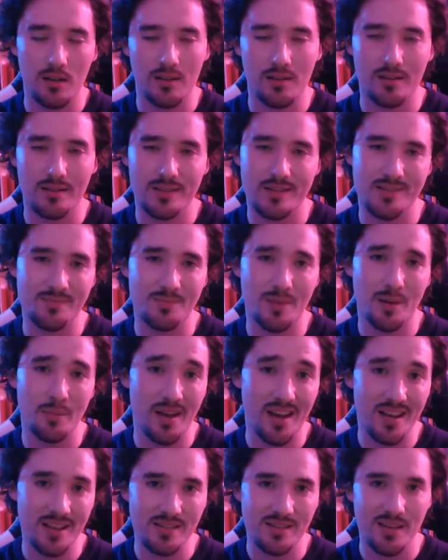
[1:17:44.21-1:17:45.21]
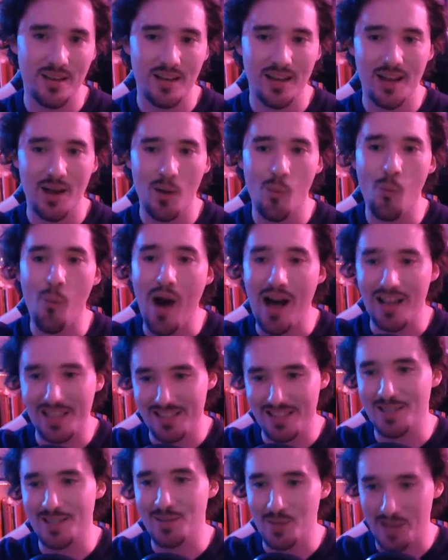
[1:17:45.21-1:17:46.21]
no, this isn't my best, whilst
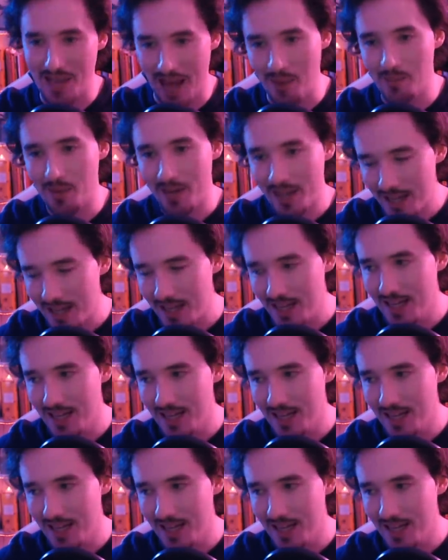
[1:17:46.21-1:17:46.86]
this was happening,